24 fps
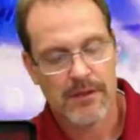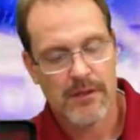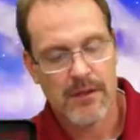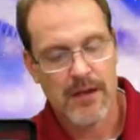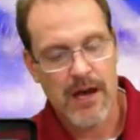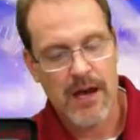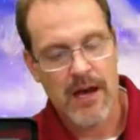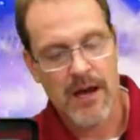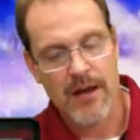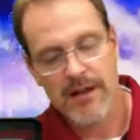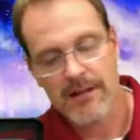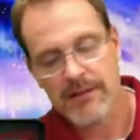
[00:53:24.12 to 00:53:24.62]

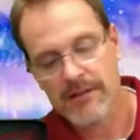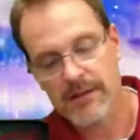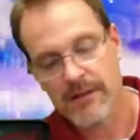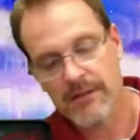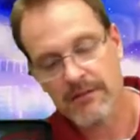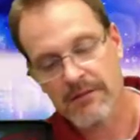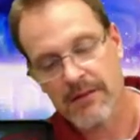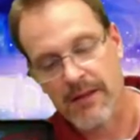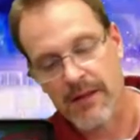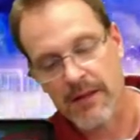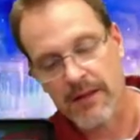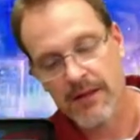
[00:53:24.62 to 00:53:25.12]
Oh, that's
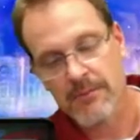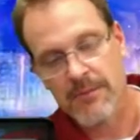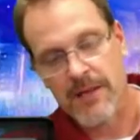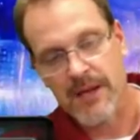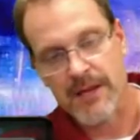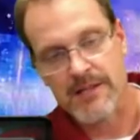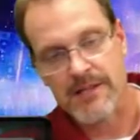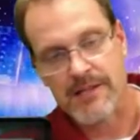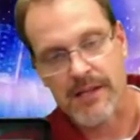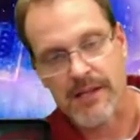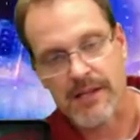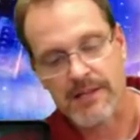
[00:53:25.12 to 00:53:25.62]
okay. That
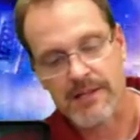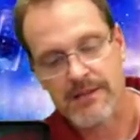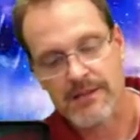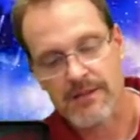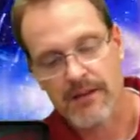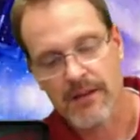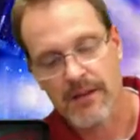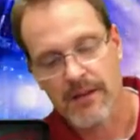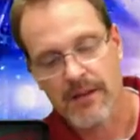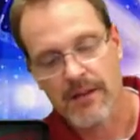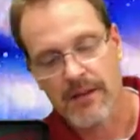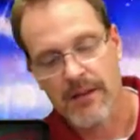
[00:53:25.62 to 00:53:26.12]
makes
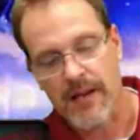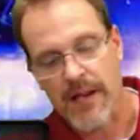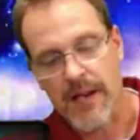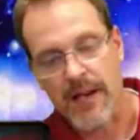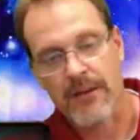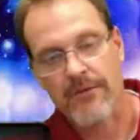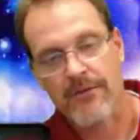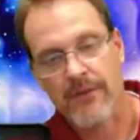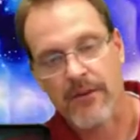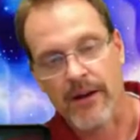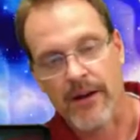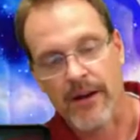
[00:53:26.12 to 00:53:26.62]
sense.
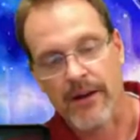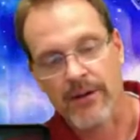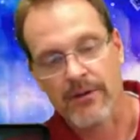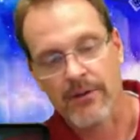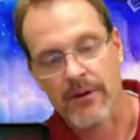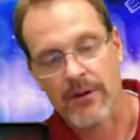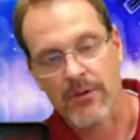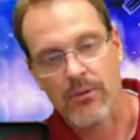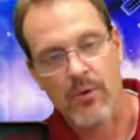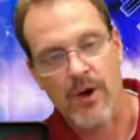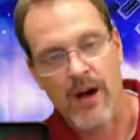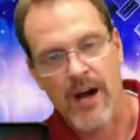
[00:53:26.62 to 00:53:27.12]
A for
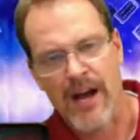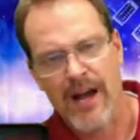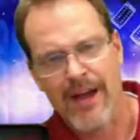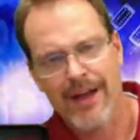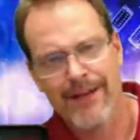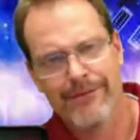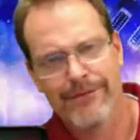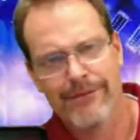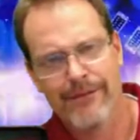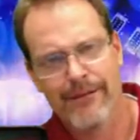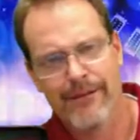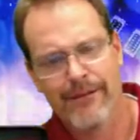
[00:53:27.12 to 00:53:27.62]
Android,
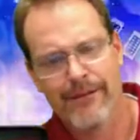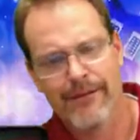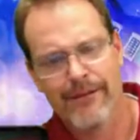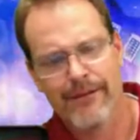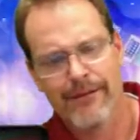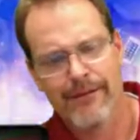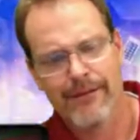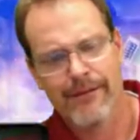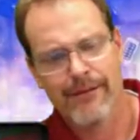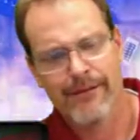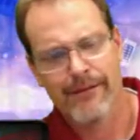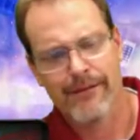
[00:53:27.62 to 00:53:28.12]
Y
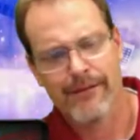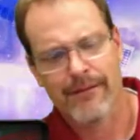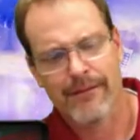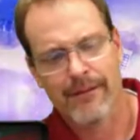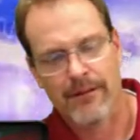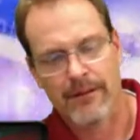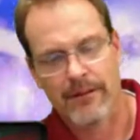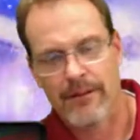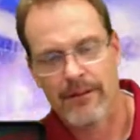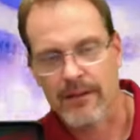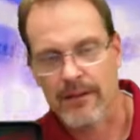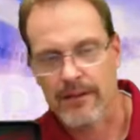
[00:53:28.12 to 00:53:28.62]
for
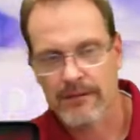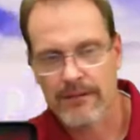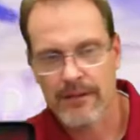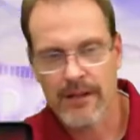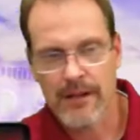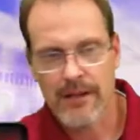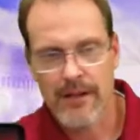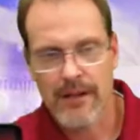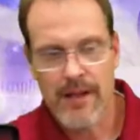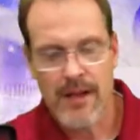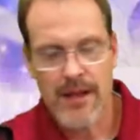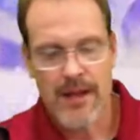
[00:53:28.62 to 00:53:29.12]
yeah.
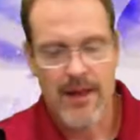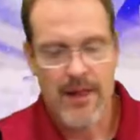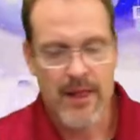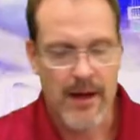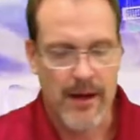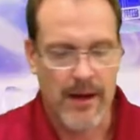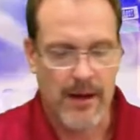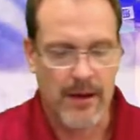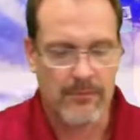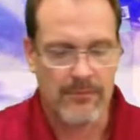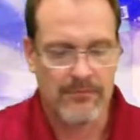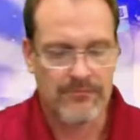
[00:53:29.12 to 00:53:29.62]

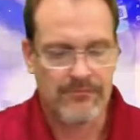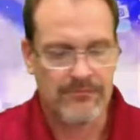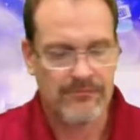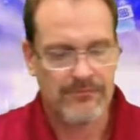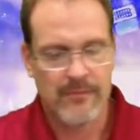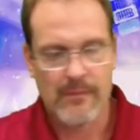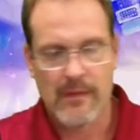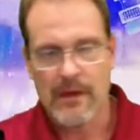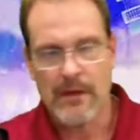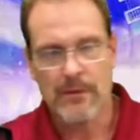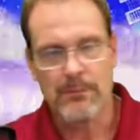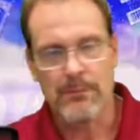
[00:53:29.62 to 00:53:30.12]
um,
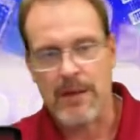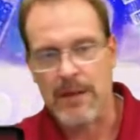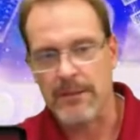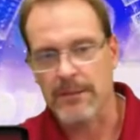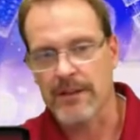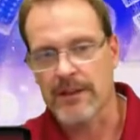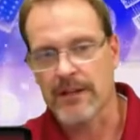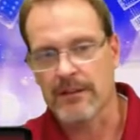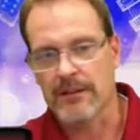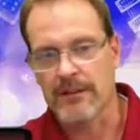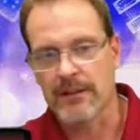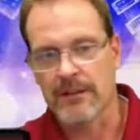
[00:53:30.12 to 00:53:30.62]

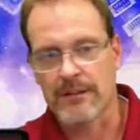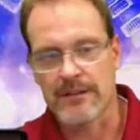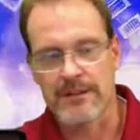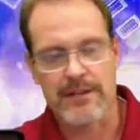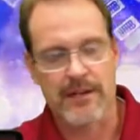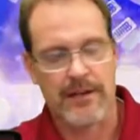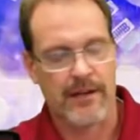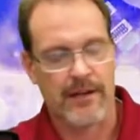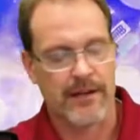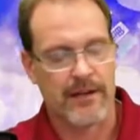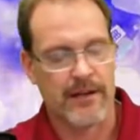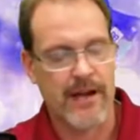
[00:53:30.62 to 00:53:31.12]
maybe a little.
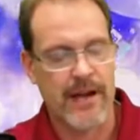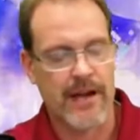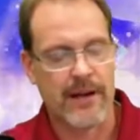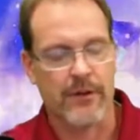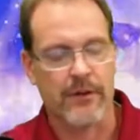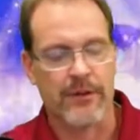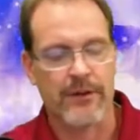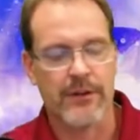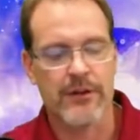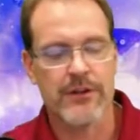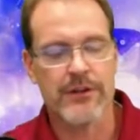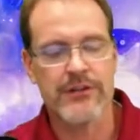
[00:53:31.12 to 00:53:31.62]
T- I don't
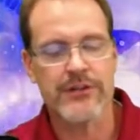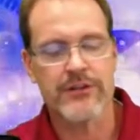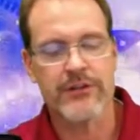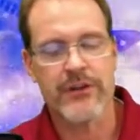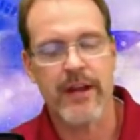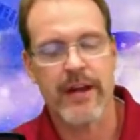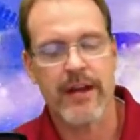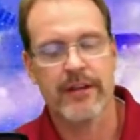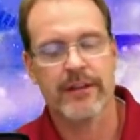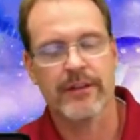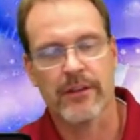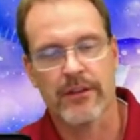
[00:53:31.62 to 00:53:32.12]
know. They're just
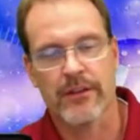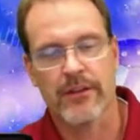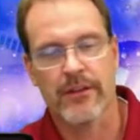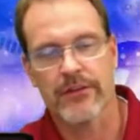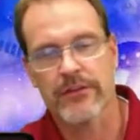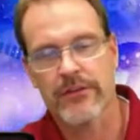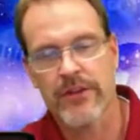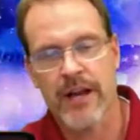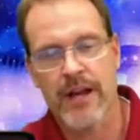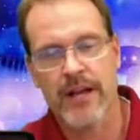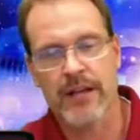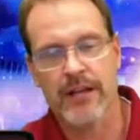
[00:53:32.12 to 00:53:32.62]
trying to. They're
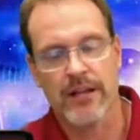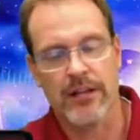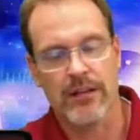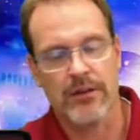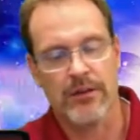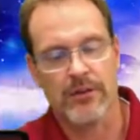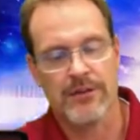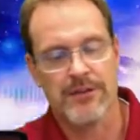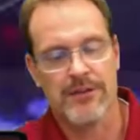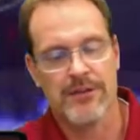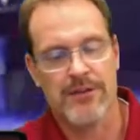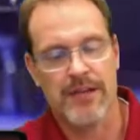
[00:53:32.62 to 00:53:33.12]
trying to
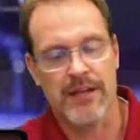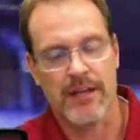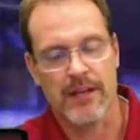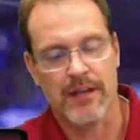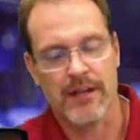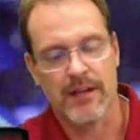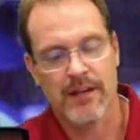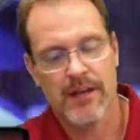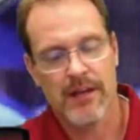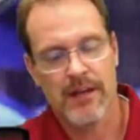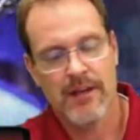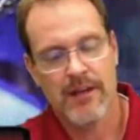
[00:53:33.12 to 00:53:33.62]
use
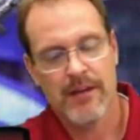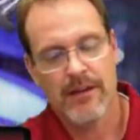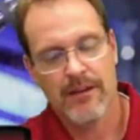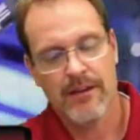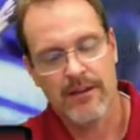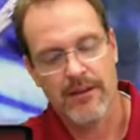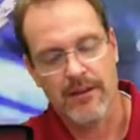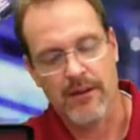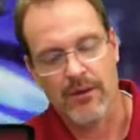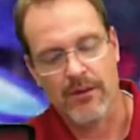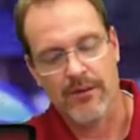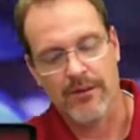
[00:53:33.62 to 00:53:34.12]
the,
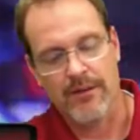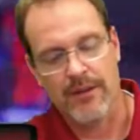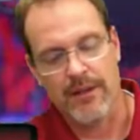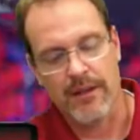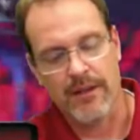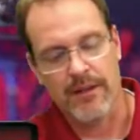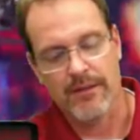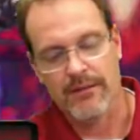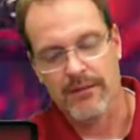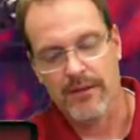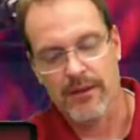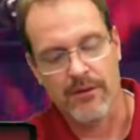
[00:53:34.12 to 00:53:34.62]
you know, the
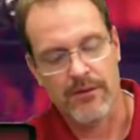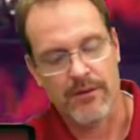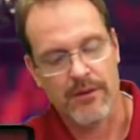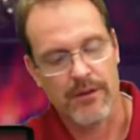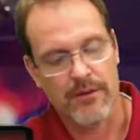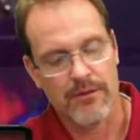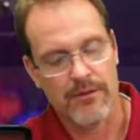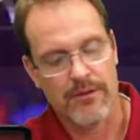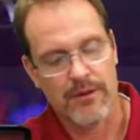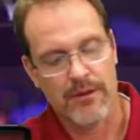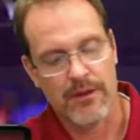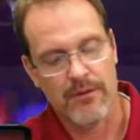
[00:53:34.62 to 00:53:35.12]
you know
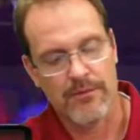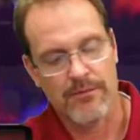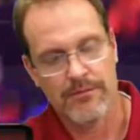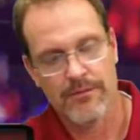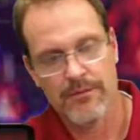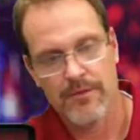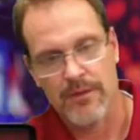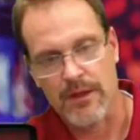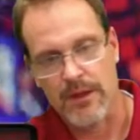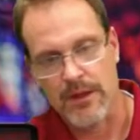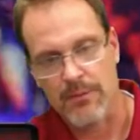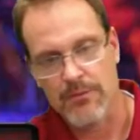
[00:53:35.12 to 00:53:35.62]
the the
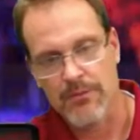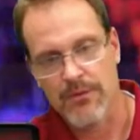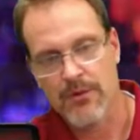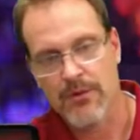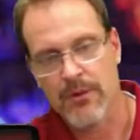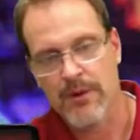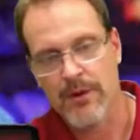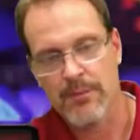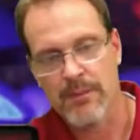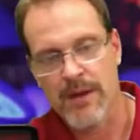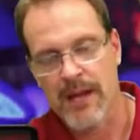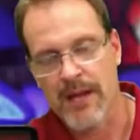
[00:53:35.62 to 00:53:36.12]
the
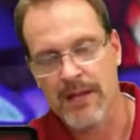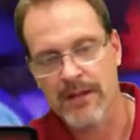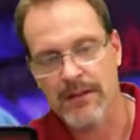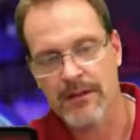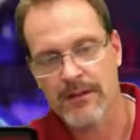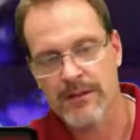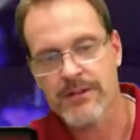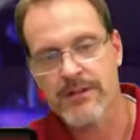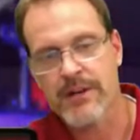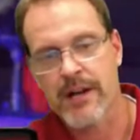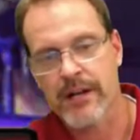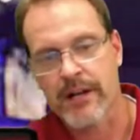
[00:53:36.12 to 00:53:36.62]
pre-made.
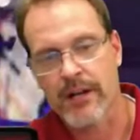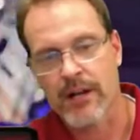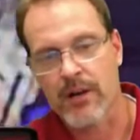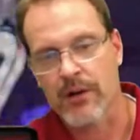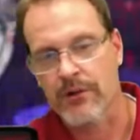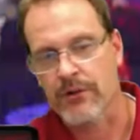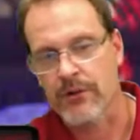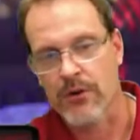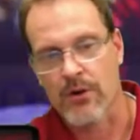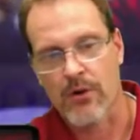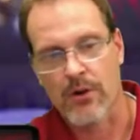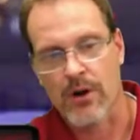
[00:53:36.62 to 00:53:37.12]
They're just trying to
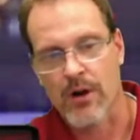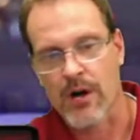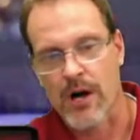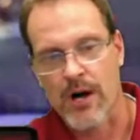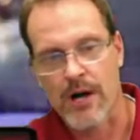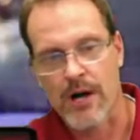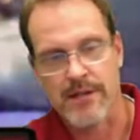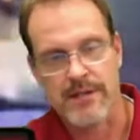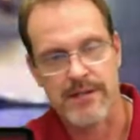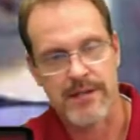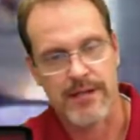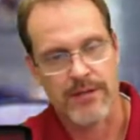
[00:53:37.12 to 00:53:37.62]
control
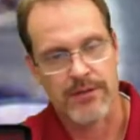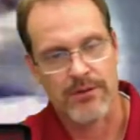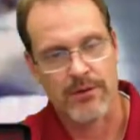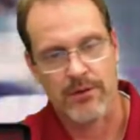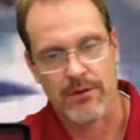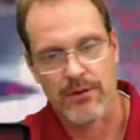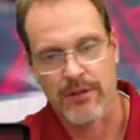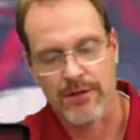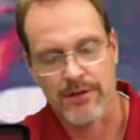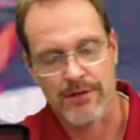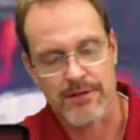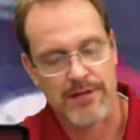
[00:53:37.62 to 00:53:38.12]
costs. I
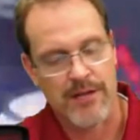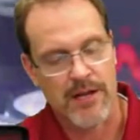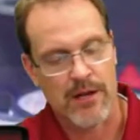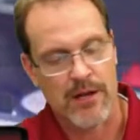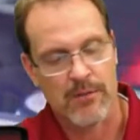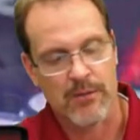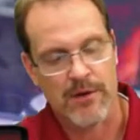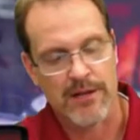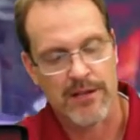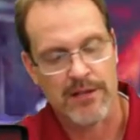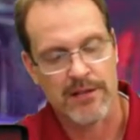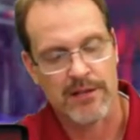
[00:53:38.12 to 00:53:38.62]
totally understand
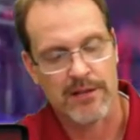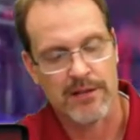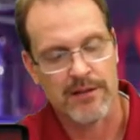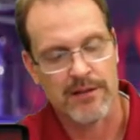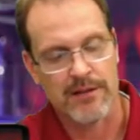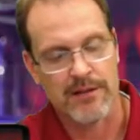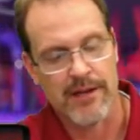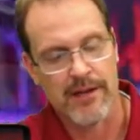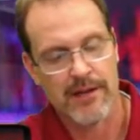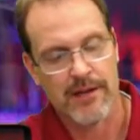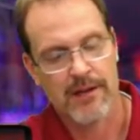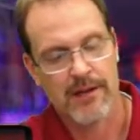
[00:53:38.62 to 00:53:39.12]
why they did
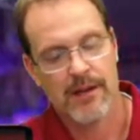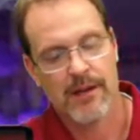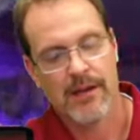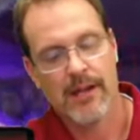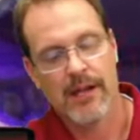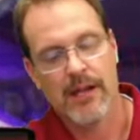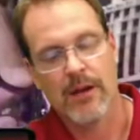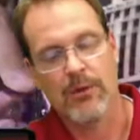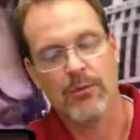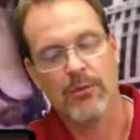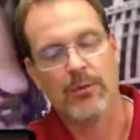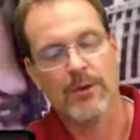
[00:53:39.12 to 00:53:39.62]
that.
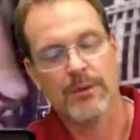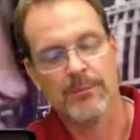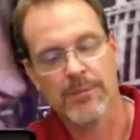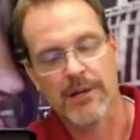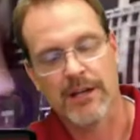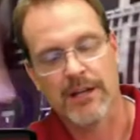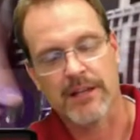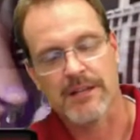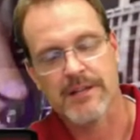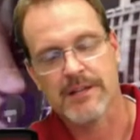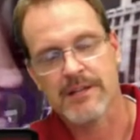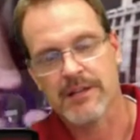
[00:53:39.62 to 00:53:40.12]
It, but
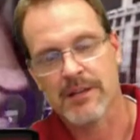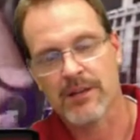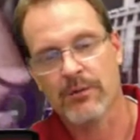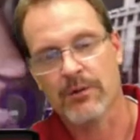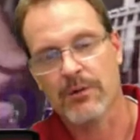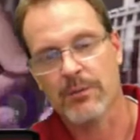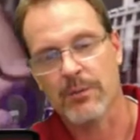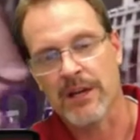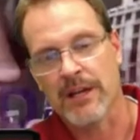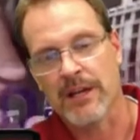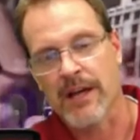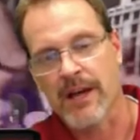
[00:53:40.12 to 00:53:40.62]
it still
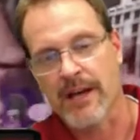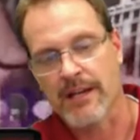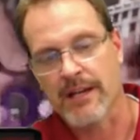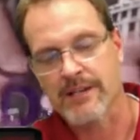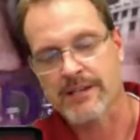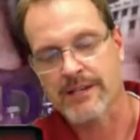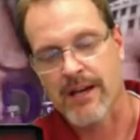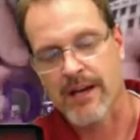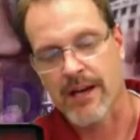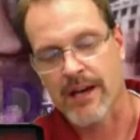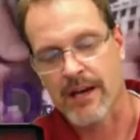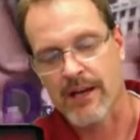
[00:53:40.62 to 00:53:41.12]
would be nice
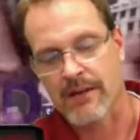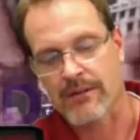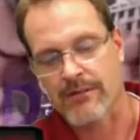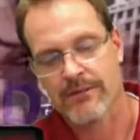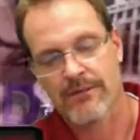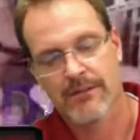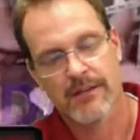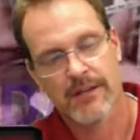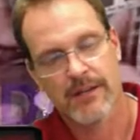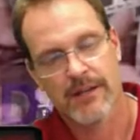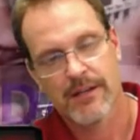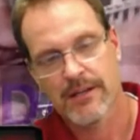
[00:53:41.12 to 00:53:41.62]
to have,
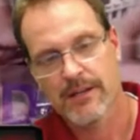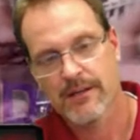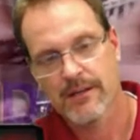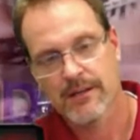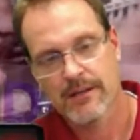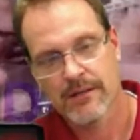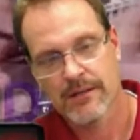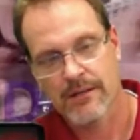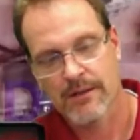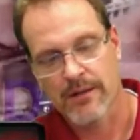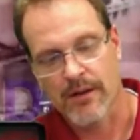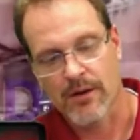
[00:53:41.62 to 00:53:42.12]

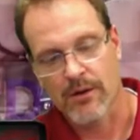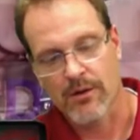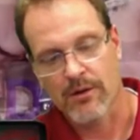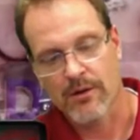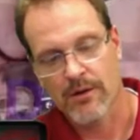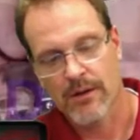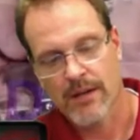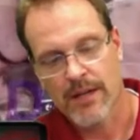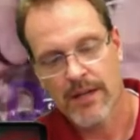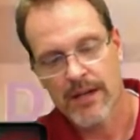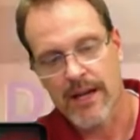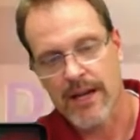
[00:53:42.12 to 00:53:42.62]
you know,
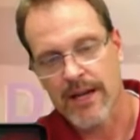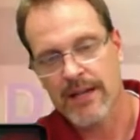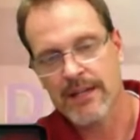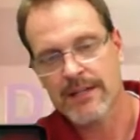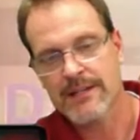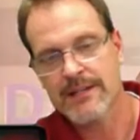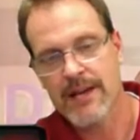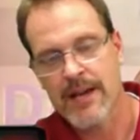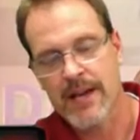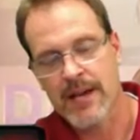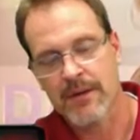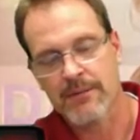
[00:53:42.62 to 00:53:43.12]

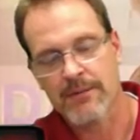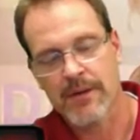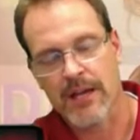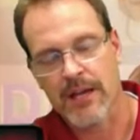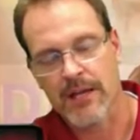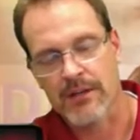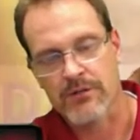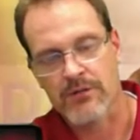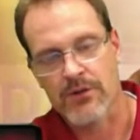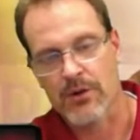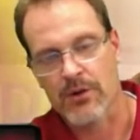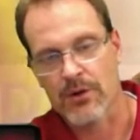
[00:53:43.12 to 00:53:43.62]
anytime a
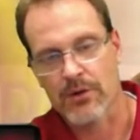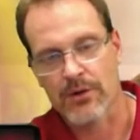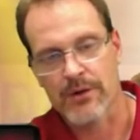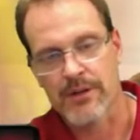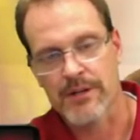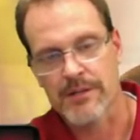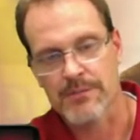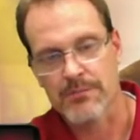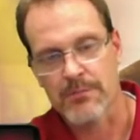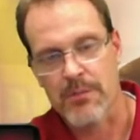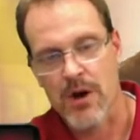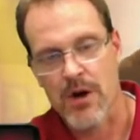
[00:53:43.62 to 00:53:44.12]
controller
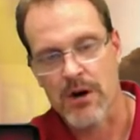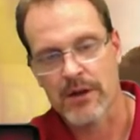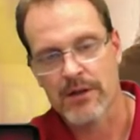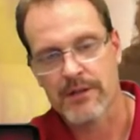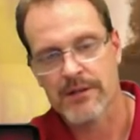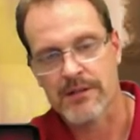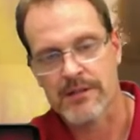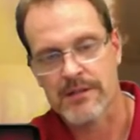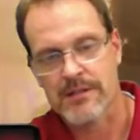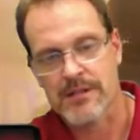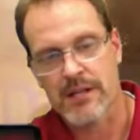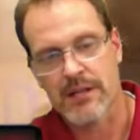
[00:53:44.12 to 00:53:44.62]
is
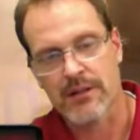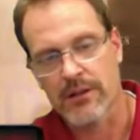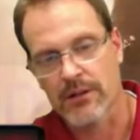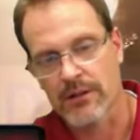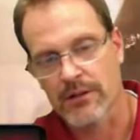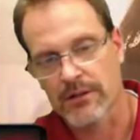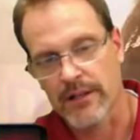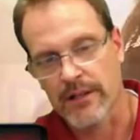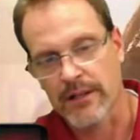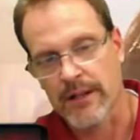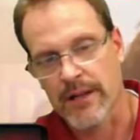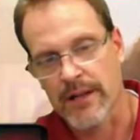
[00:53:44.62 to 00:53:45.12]
marked, it's
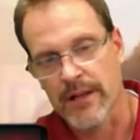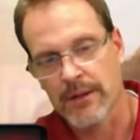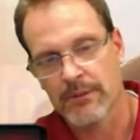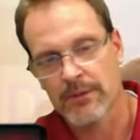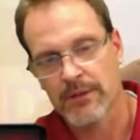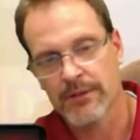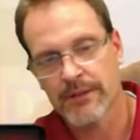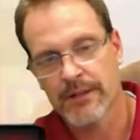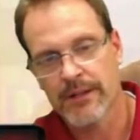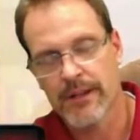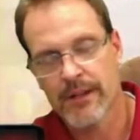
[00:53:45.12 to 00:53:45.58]
clearly labeled